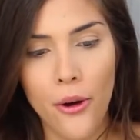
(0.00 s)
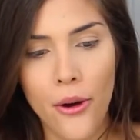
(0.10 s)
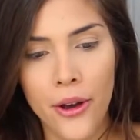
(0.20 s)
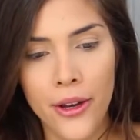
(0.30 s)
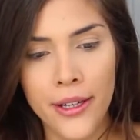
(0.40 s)

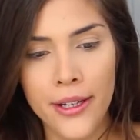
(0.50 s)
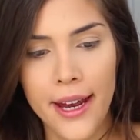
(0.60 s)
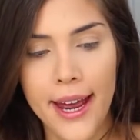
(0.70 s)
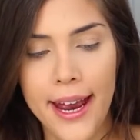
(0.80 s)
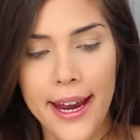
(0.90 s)
on
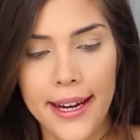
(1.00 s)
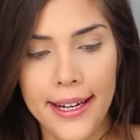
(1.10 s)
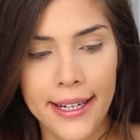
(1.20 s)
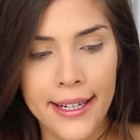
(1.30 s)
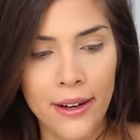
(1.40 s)

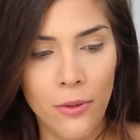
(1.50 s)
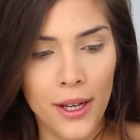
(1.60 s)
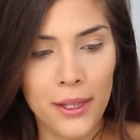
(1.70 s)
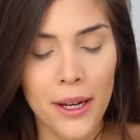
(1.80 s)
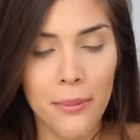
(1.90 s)

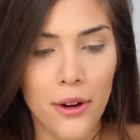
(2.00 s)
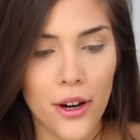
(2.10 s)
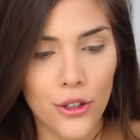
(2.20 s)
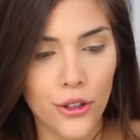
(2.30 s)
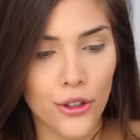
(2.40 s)
where's my
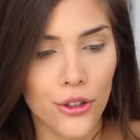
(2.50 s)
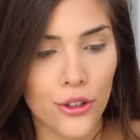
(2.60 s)
brush?